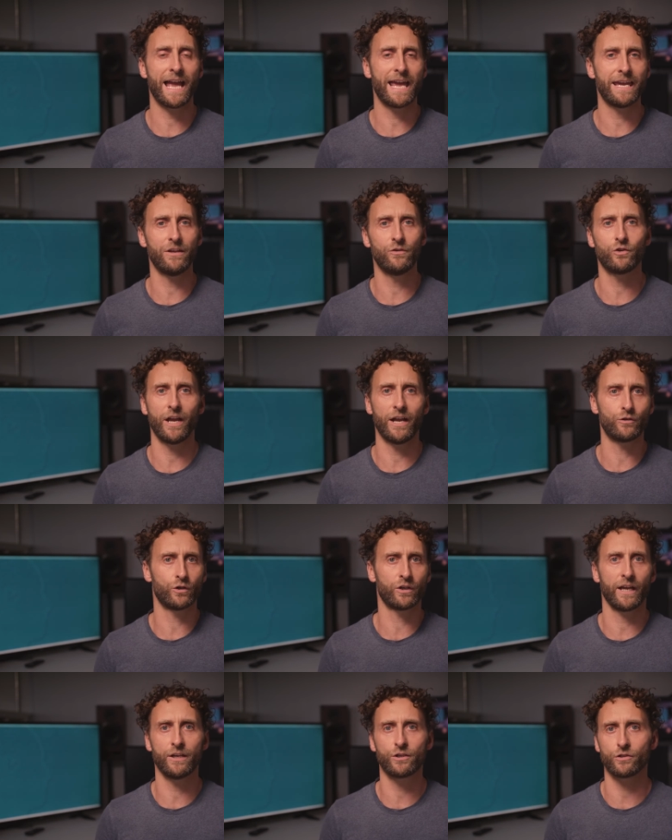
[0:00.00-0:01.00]
age,
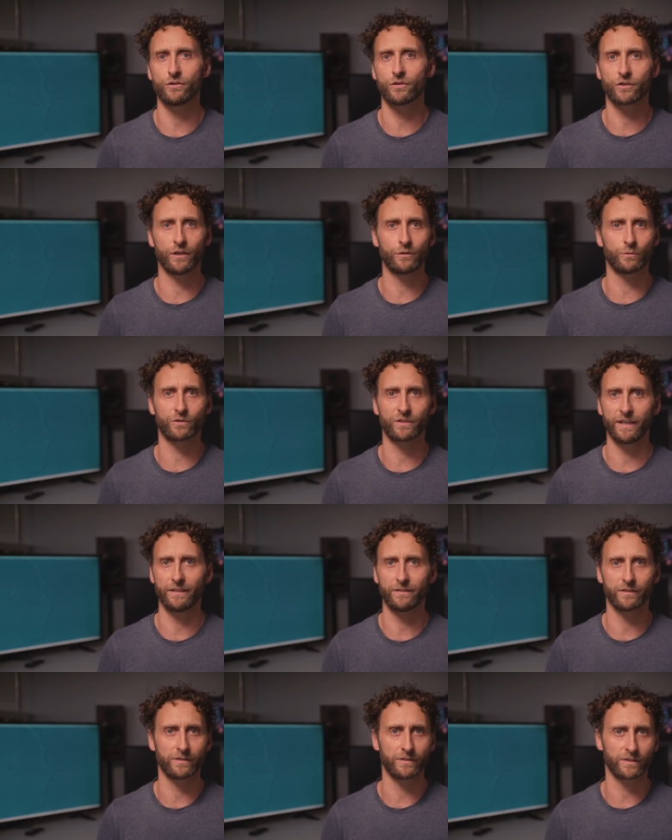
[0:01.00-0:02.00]
education, social
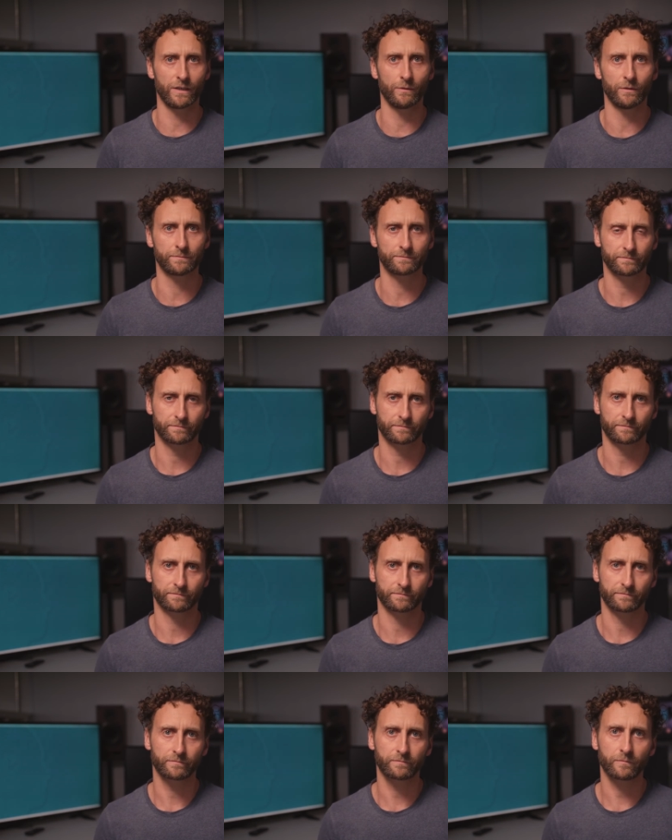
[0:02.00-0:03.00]
status, and so on.
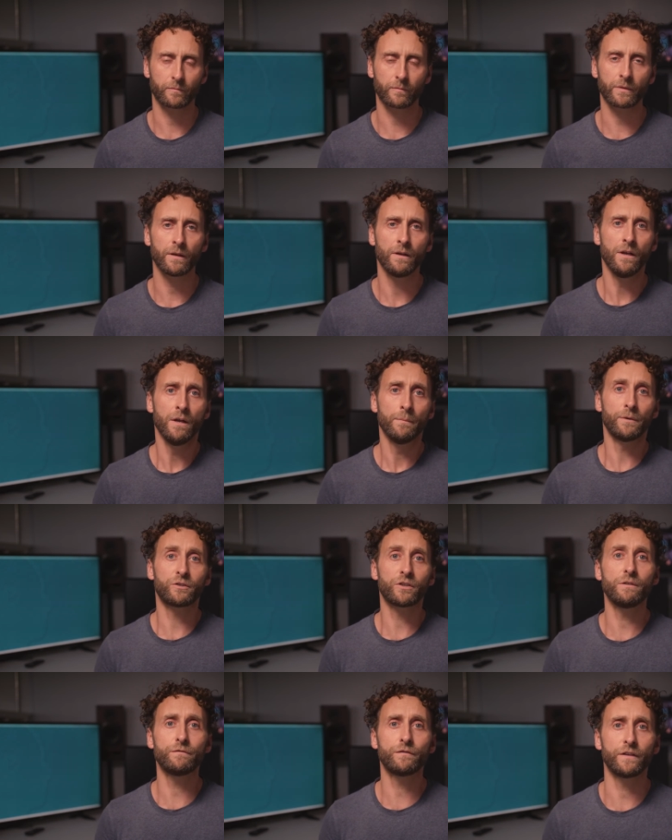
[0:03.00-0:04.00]
But
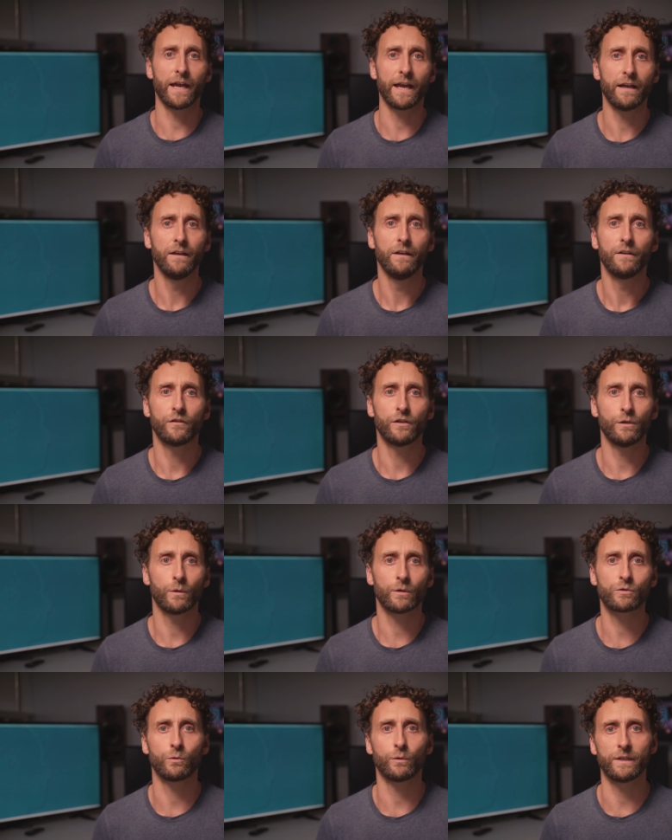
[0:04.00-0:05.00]
don't forget that you
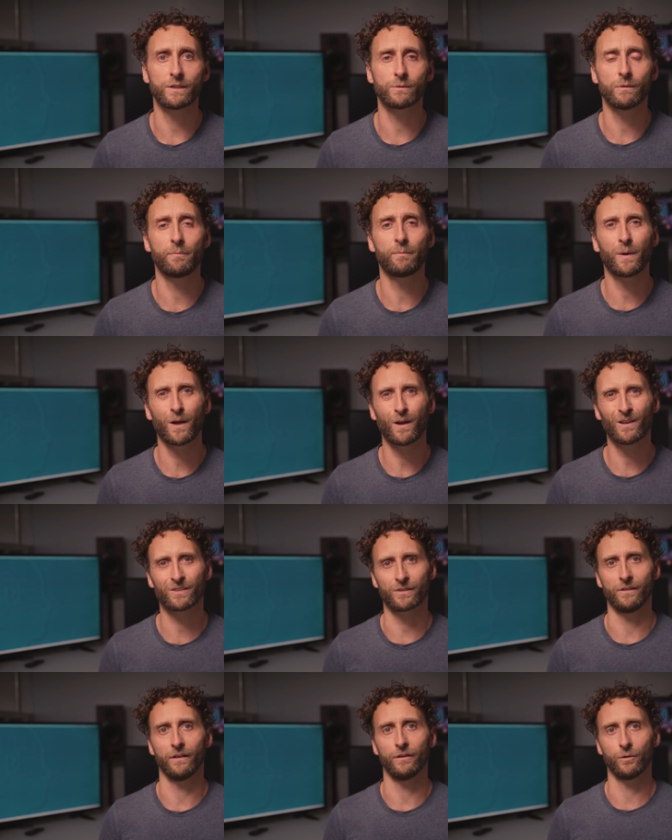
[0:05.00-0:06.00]
are talking to a
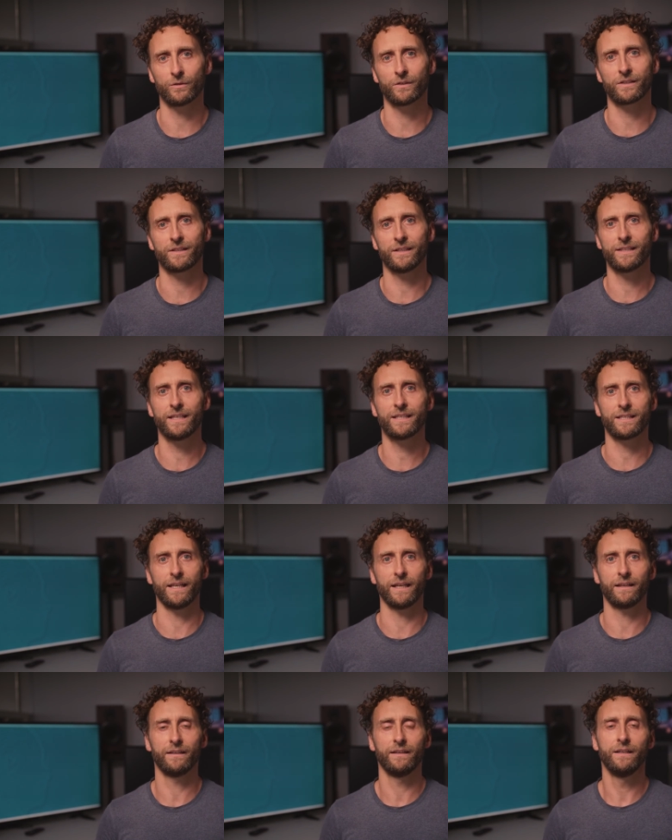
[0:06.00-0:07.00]
person, not a
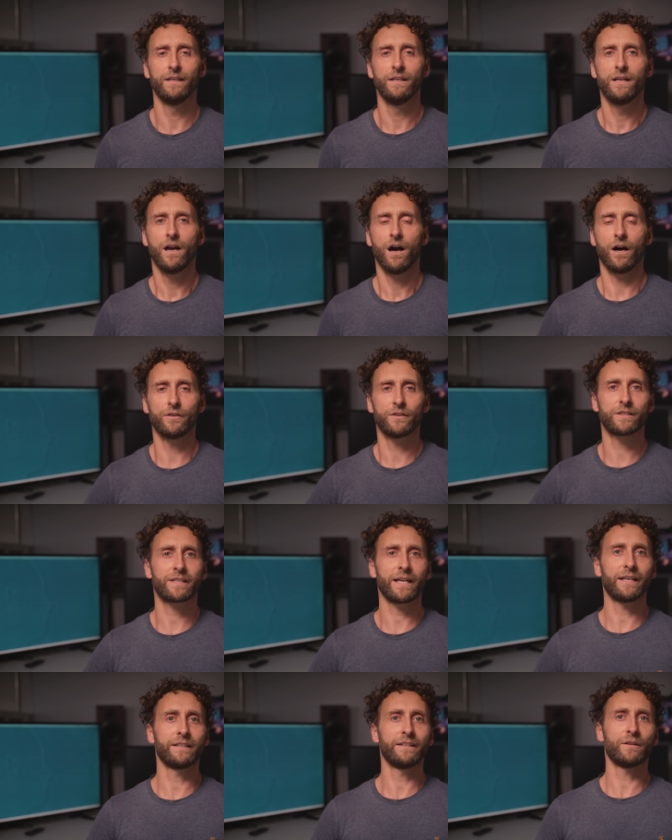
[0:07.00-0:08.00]
statistic.
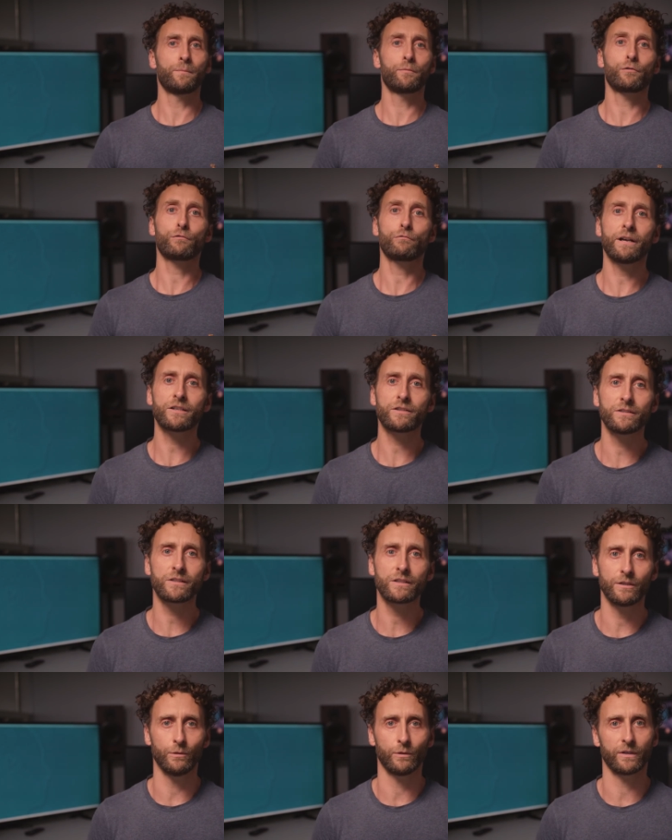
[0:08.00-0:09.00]
Understanding the pressures
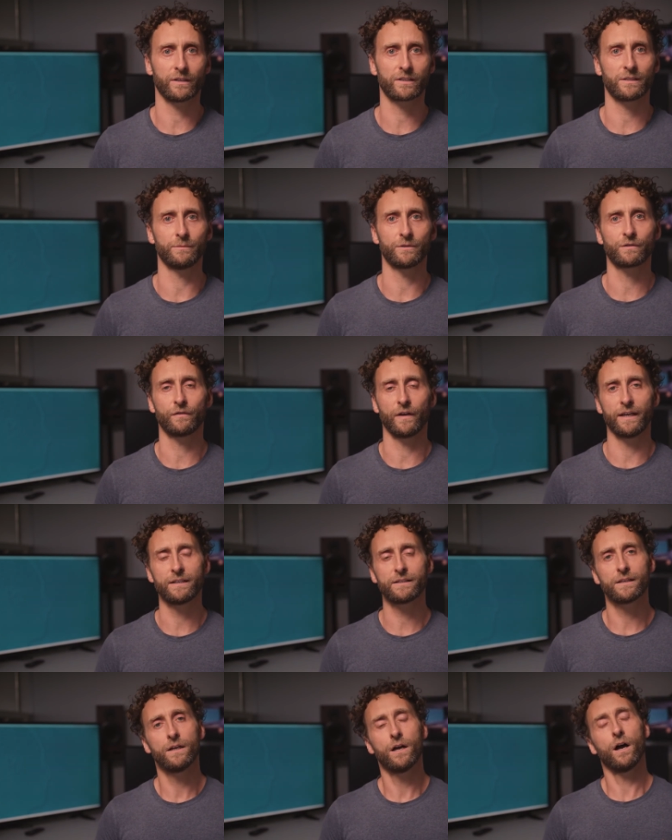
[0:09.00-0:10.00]
that your customers
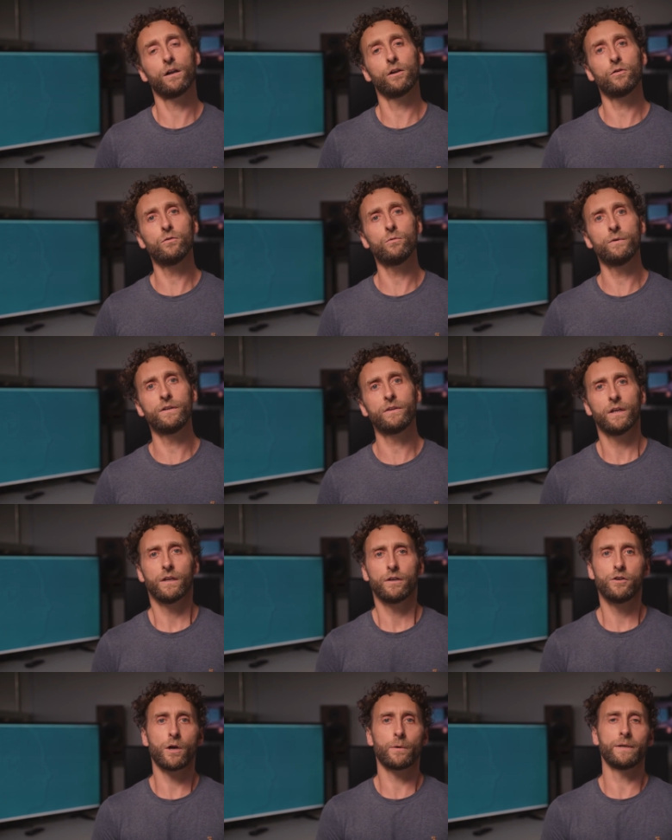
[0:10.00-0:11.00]
face, along with
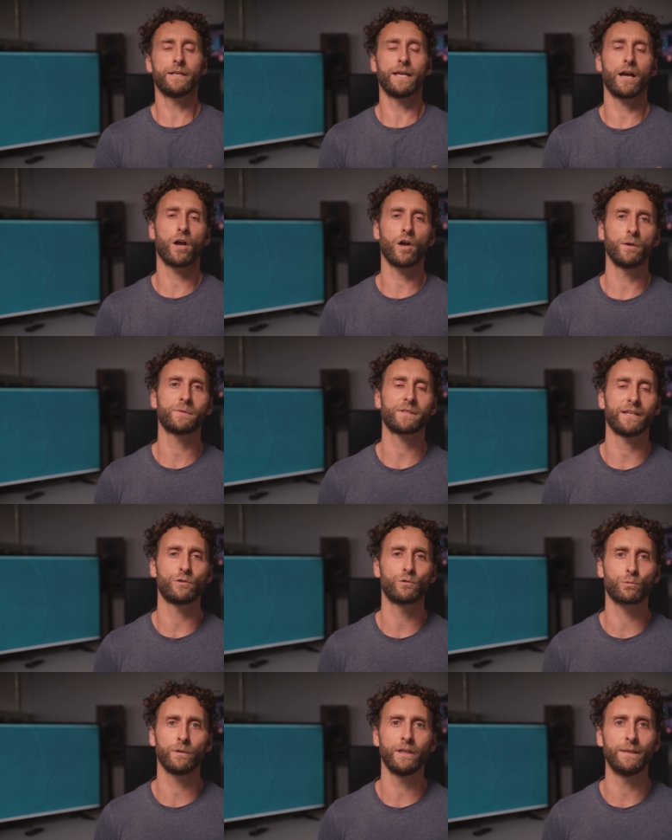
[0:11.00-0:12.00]
knowing their hopes and
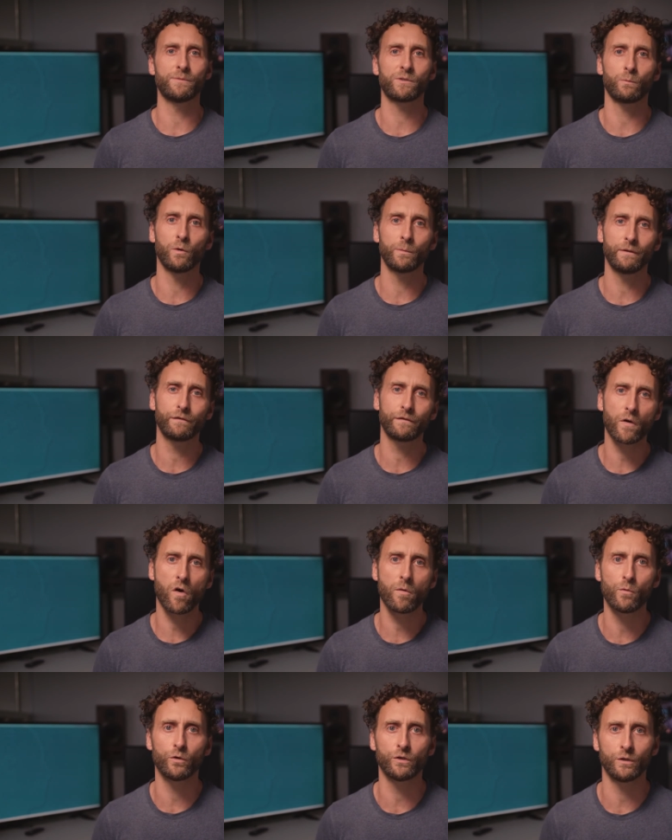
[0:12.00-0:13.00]
dreams, will be
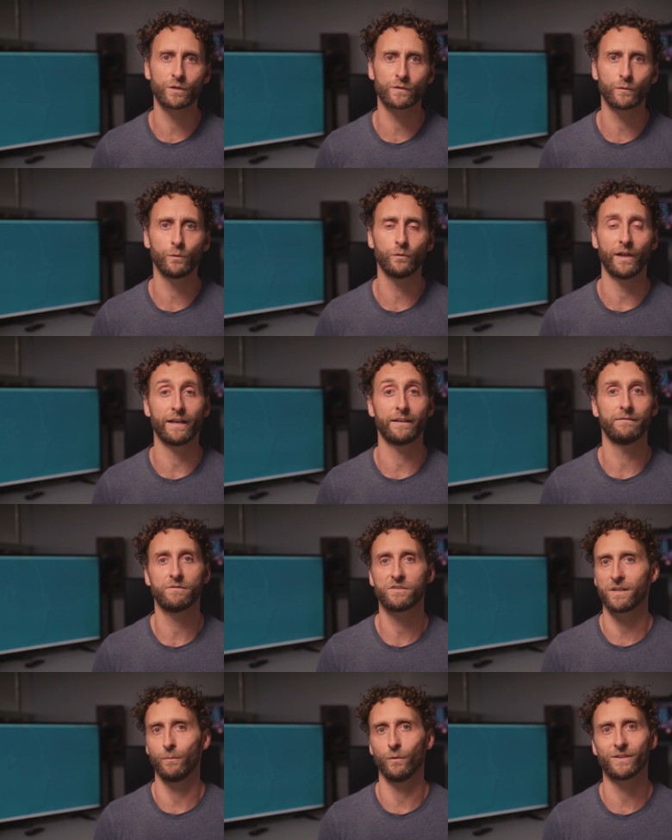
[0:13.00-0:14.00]
far more useful than
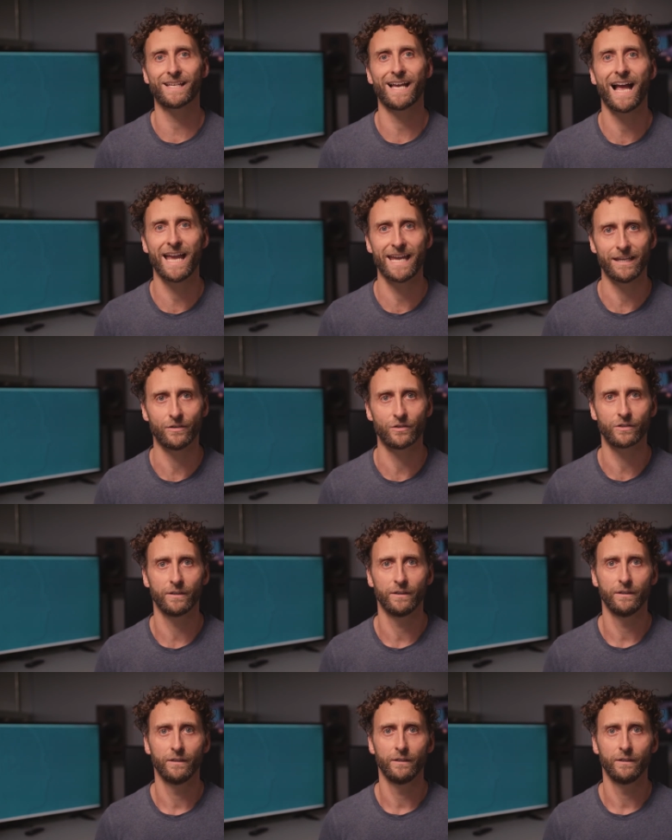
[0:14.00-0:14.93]
someone's age.